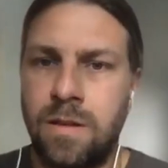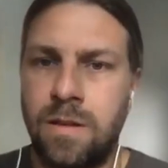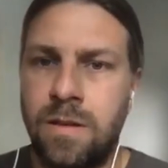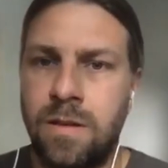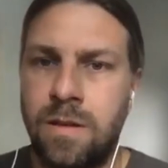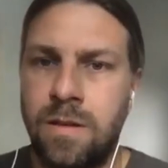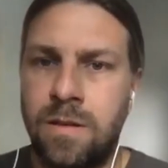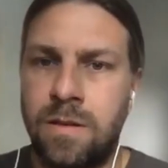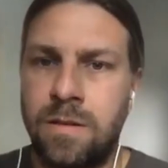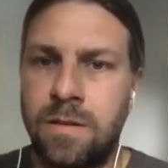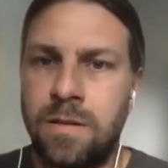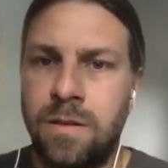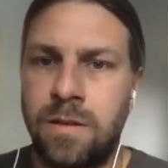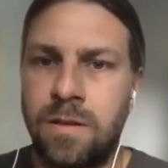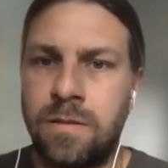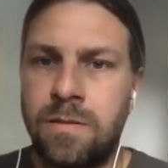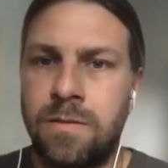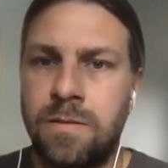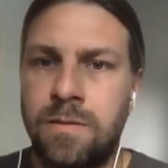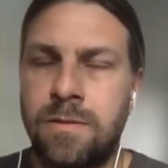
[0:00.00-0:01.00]
And
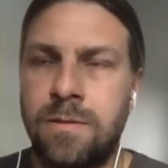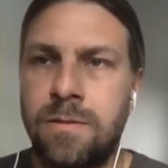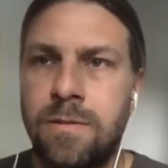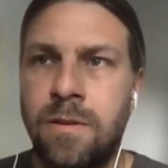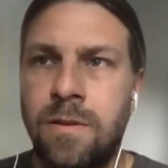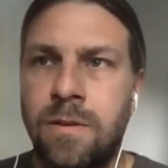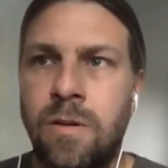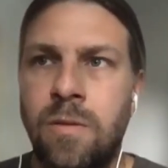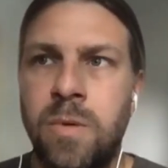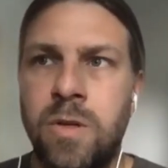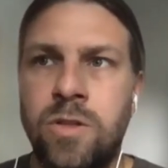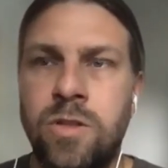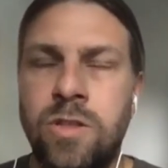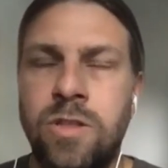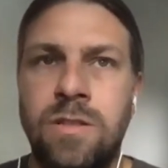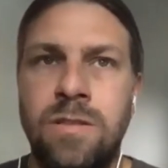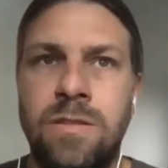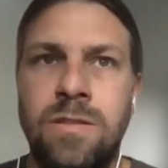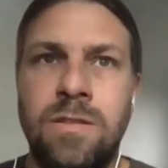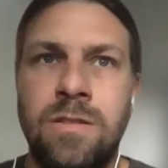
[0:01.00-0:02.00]
how
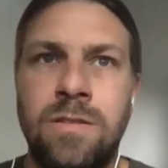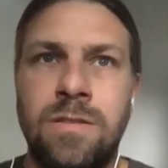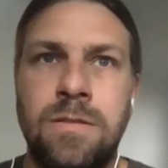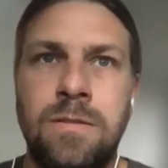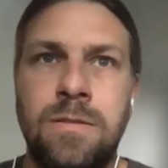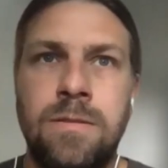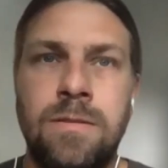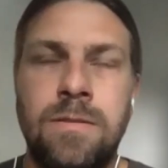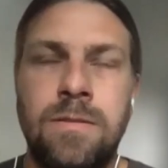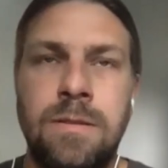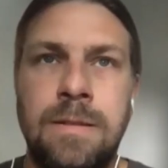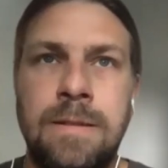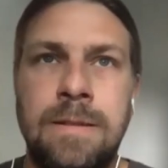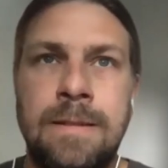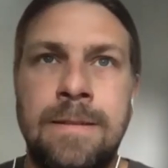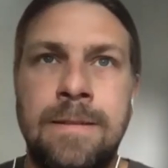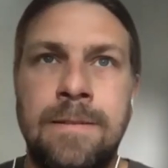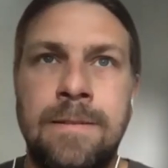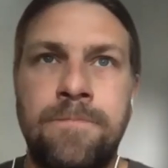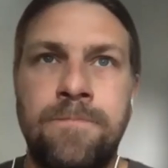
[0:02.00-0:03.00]
much it does
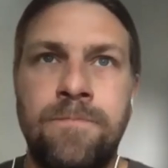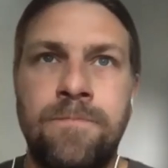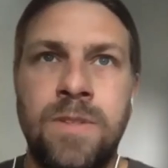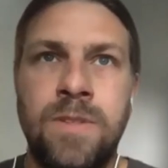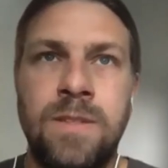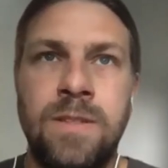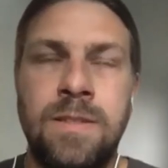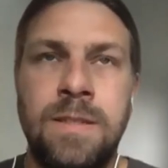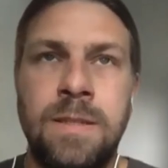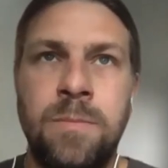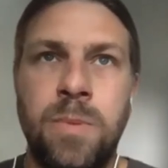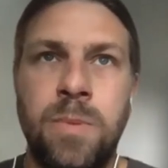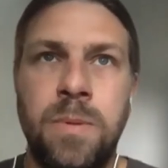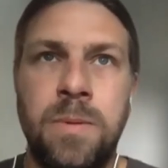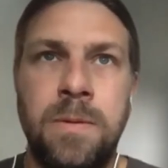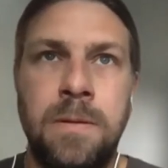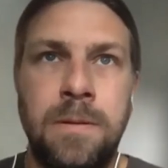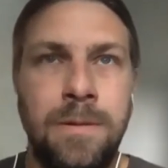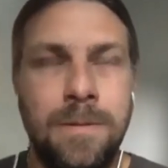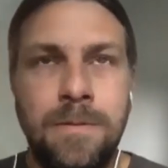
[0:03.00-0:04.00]
a
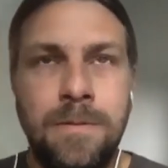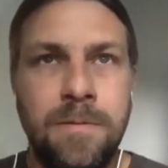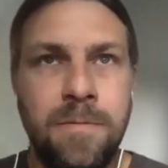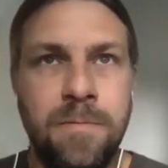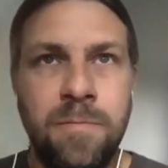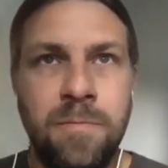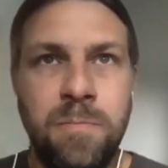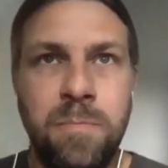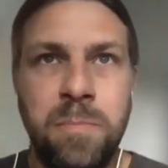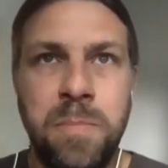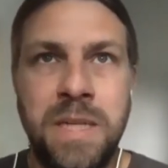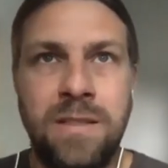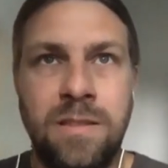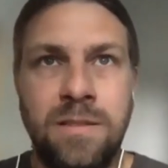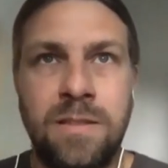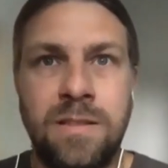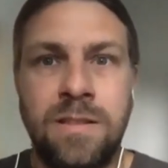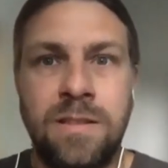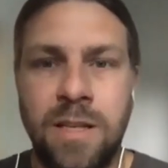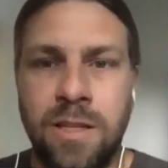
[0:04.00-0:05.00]
simple
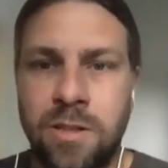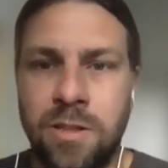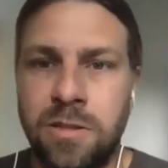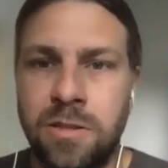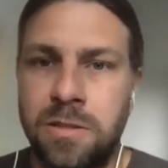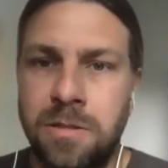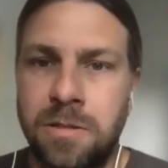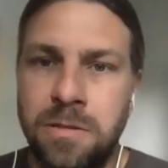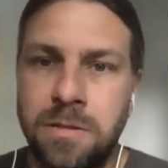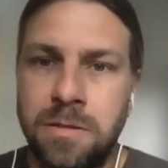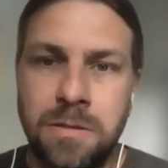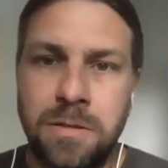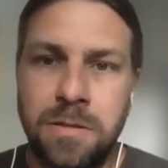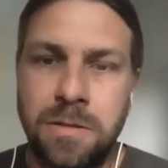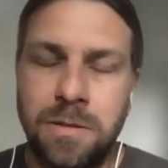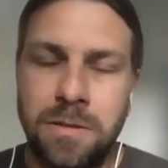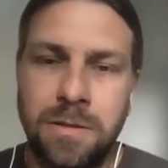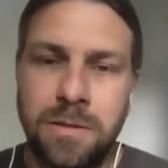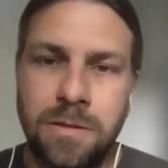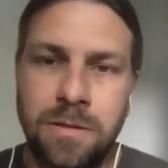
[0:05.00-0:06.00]
method section
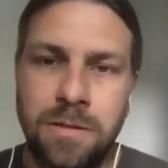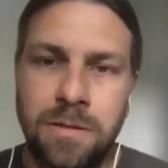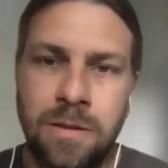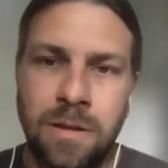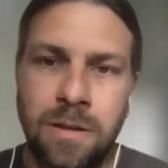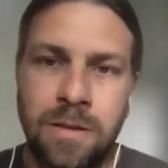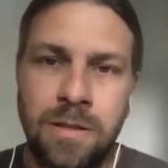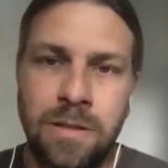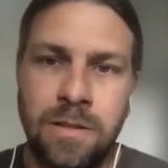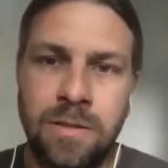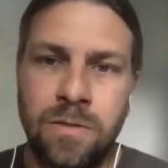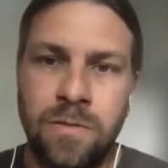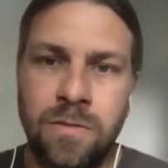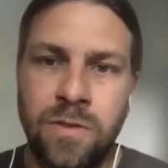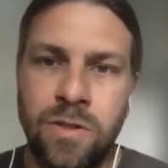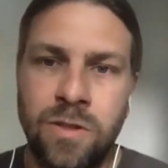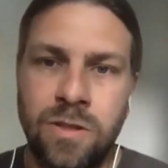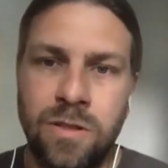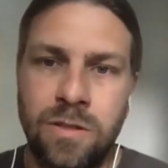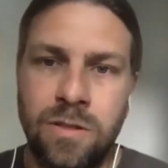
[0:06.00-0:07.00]
is
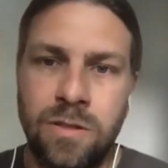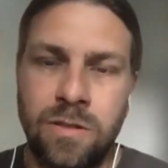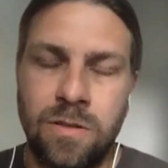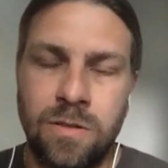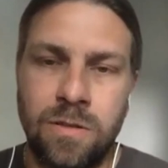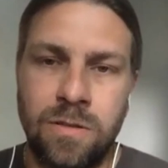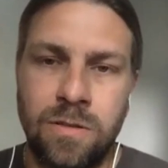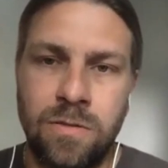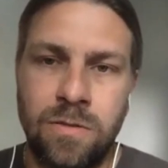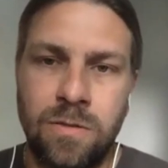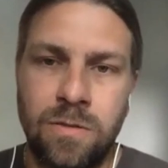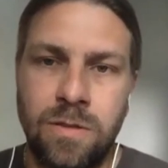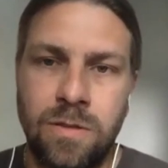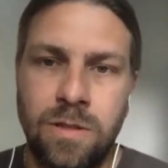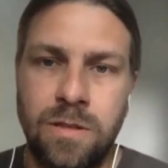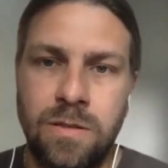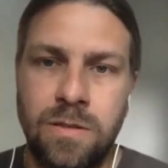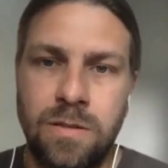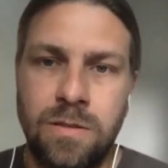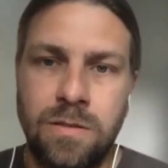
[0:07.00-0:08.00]
sufficient, or do you
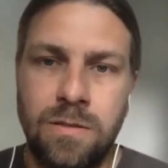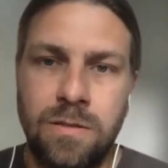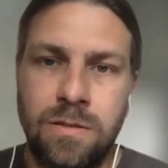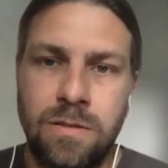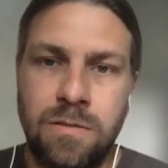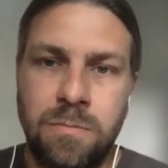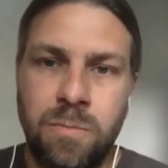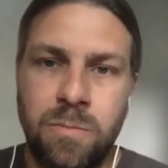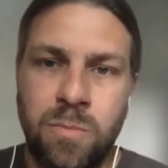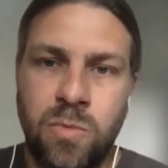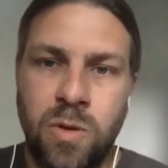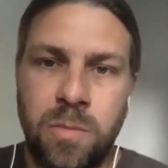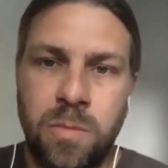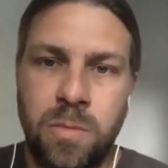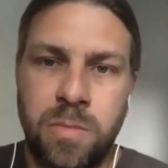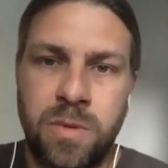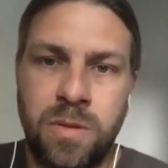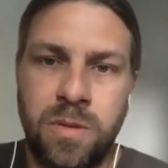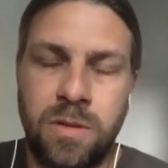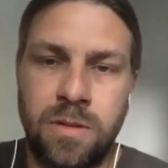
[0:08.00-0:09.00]
need
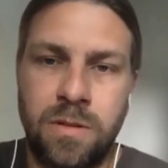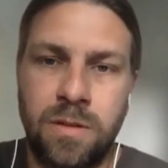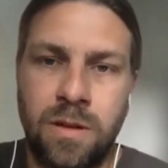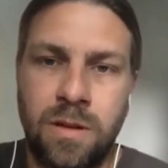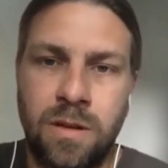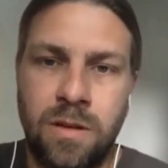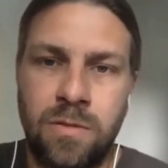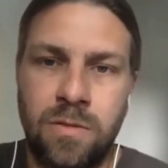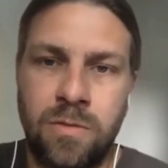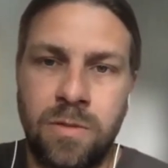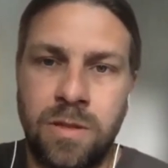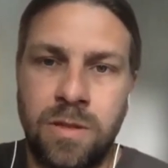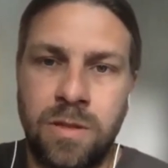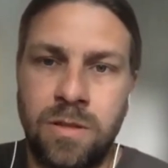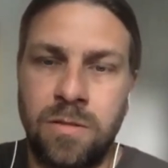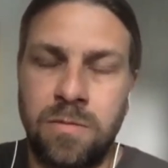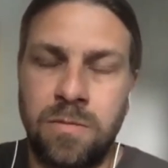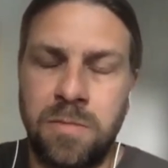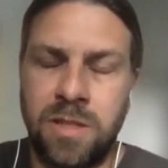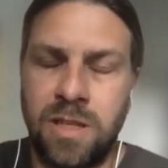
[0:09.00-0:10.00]
proper hardware
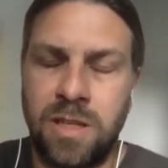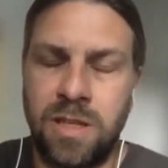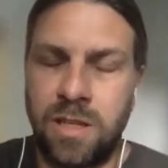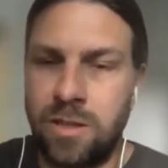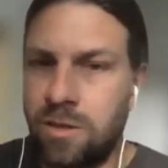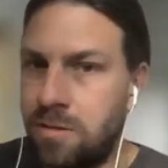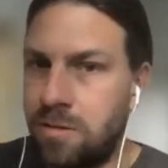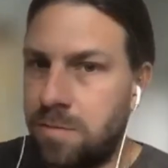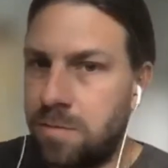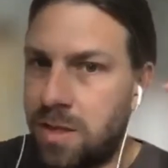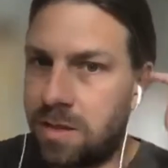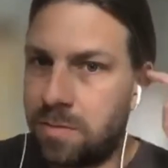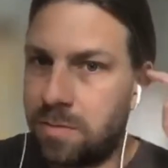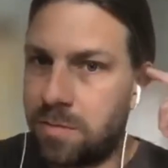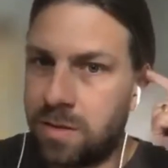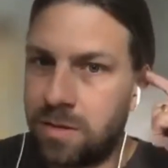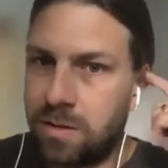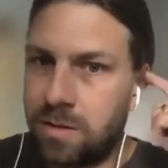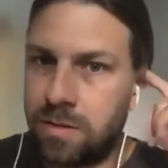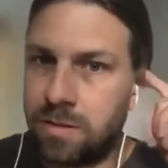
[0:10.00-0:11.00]
documentation? May
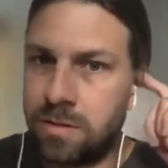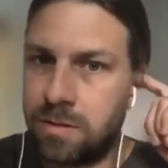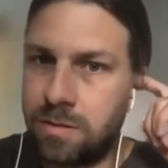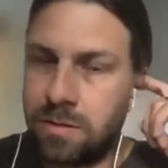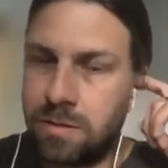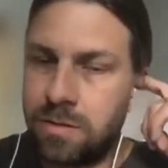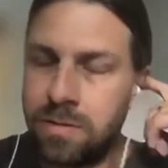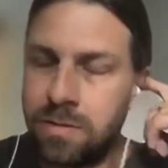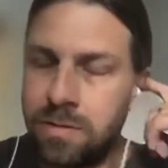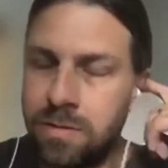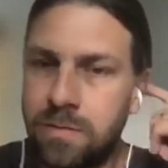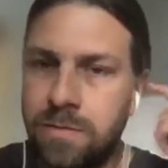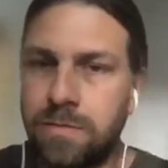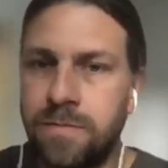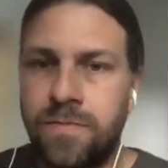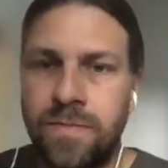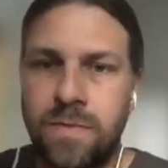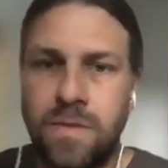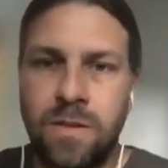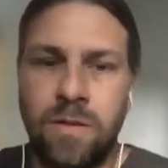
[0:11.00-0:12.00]
depend
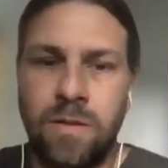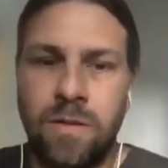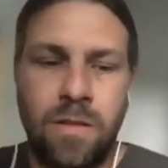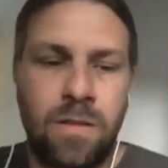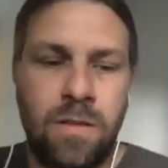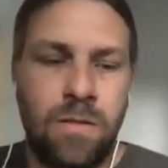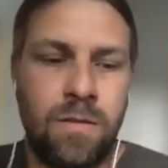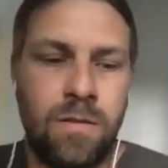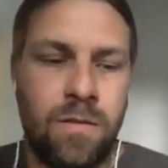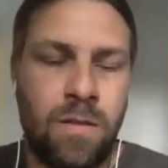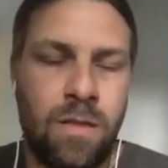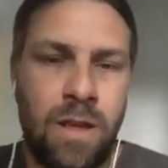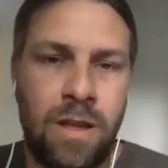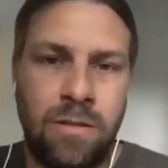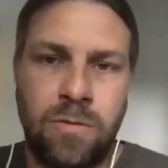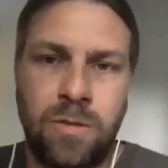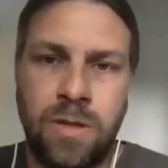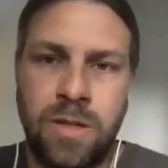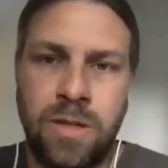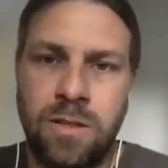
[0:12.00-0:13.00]
on
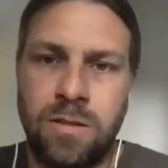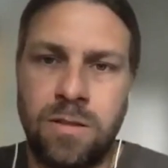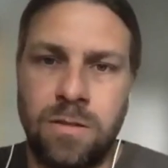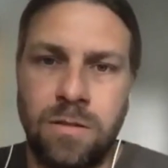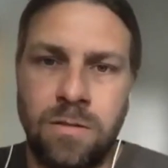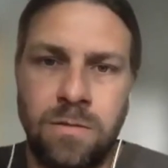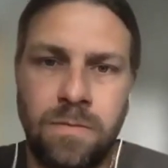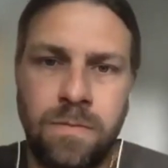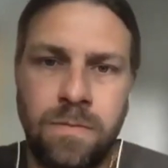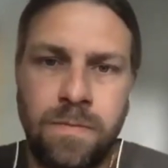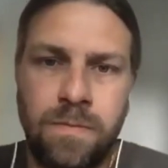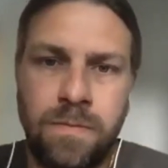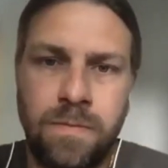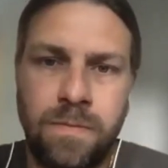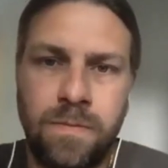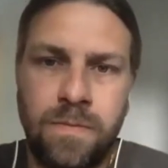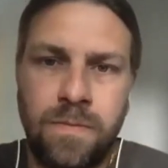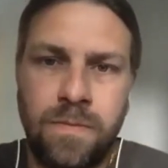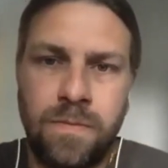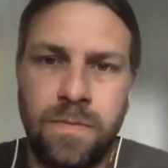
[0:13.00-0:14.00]
that question,
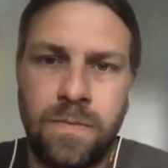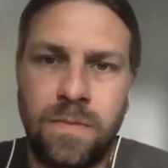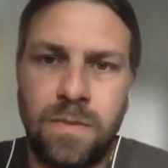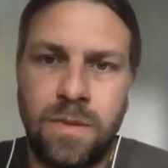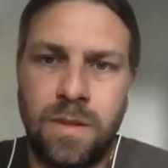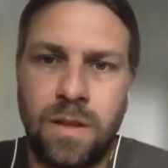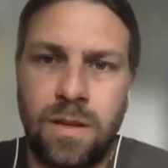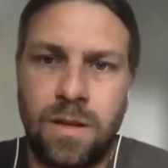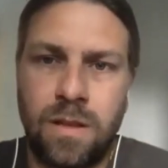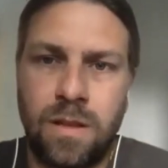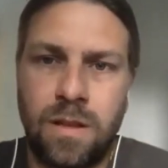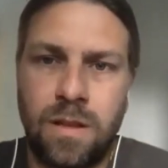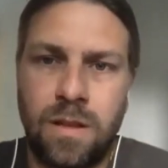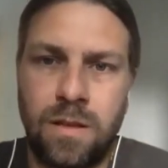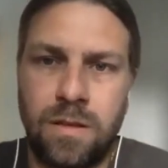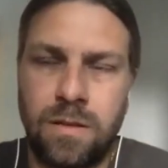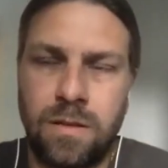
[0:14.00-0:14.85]
I think.